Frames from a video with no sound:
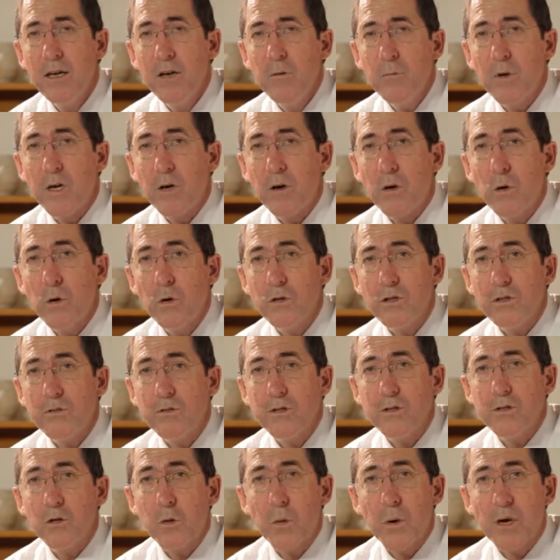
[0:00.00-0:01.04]
Because of
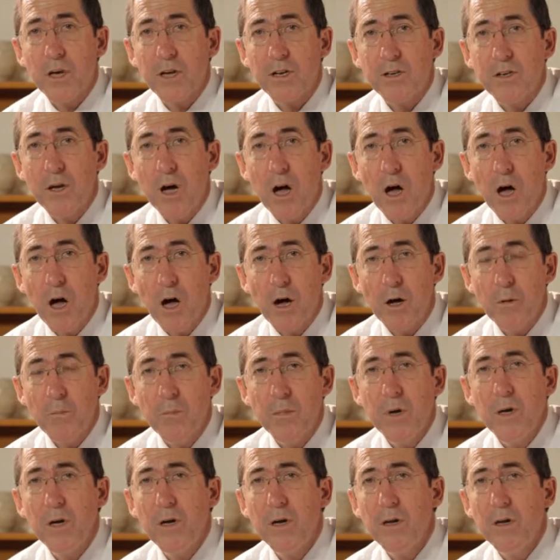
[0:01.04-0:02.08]
its quicker time
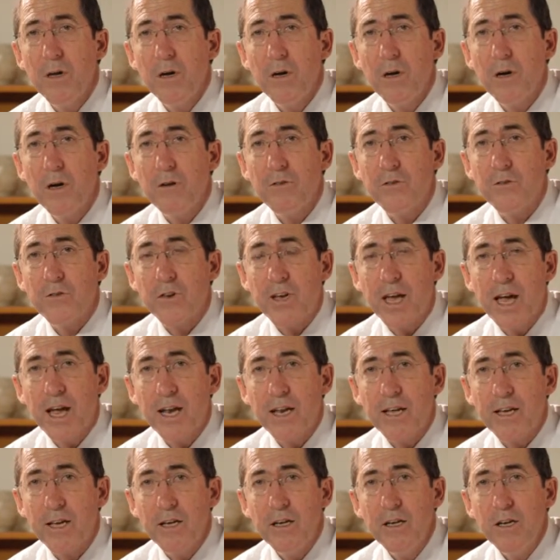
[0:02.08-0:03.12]
of
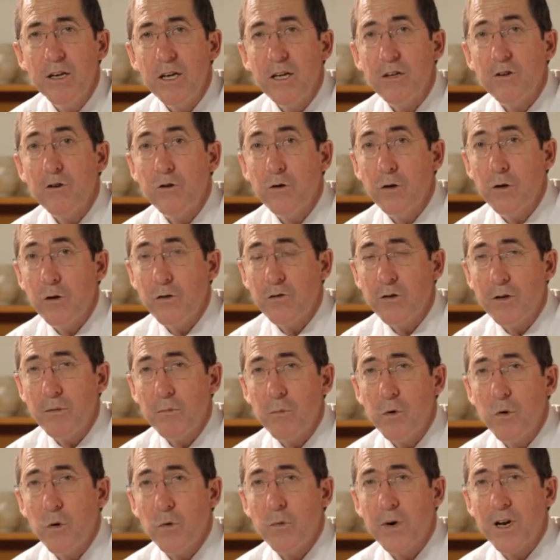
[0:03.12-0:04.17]
scanning, it's usually
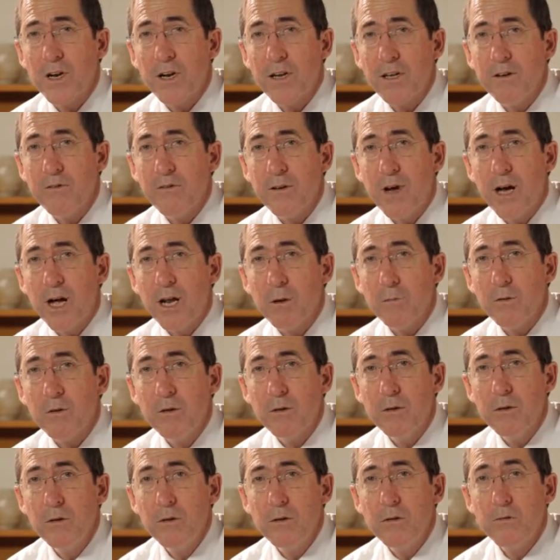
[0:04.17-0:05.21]
more readily available,
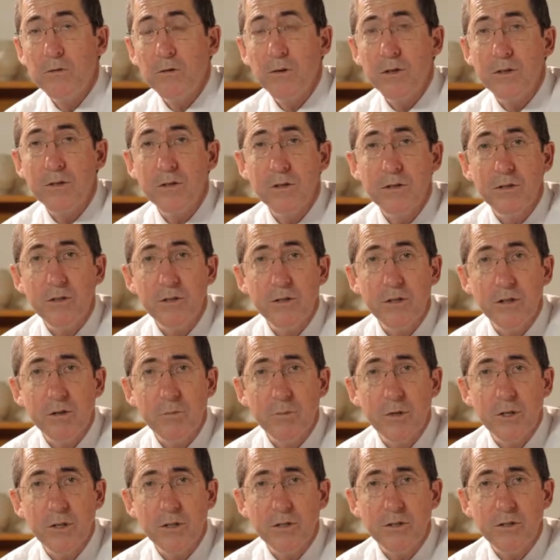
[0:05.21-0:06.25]
for instance, in
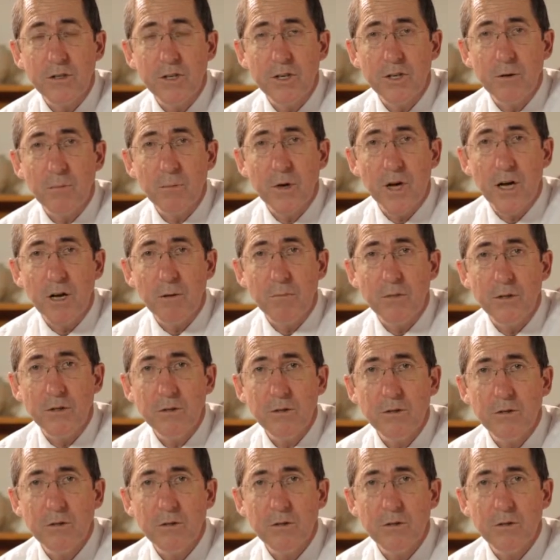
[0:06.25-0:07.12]
emergency departments.